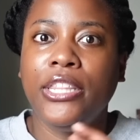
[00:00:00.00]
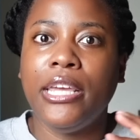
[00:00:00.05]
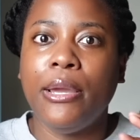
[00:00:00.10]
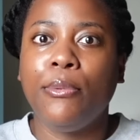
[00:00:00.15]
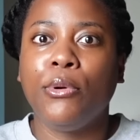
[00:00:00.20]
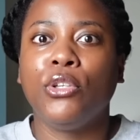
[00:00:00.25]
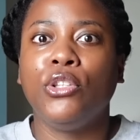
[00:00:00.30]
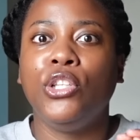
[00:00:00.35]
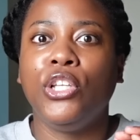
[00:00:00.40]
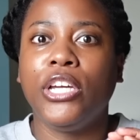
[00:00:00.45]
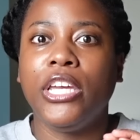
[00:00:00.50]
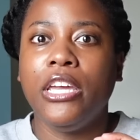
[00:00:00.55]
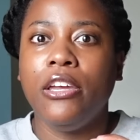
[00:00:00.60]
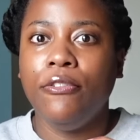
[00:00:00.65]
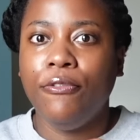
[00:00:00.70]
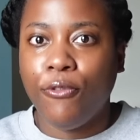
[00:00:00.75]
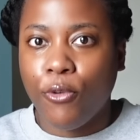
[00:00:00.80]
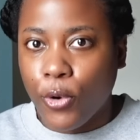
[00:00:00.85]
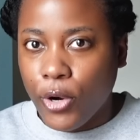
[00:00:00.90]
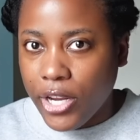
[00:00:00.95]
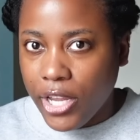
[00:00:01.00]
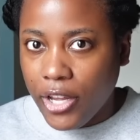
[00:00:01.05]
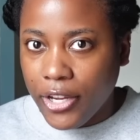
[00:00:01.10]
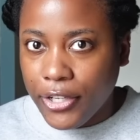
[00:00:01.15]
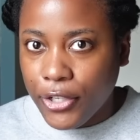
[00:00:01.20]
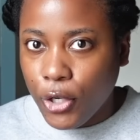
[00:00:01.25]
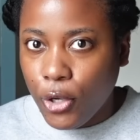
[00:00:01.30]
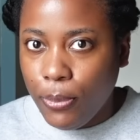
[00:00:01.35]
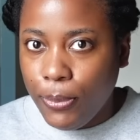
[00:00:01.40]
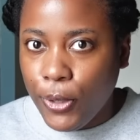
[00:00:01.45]
they were looking for a young
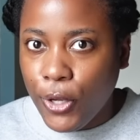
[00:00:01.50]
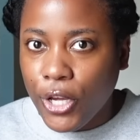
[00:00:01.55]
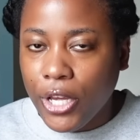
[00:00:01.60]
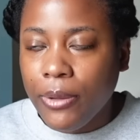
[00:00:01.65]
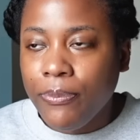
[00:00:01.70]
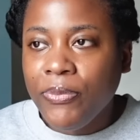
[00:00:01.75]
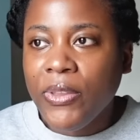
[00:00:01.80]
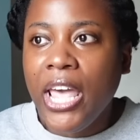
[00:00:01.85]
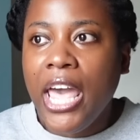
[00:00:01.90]
adult book,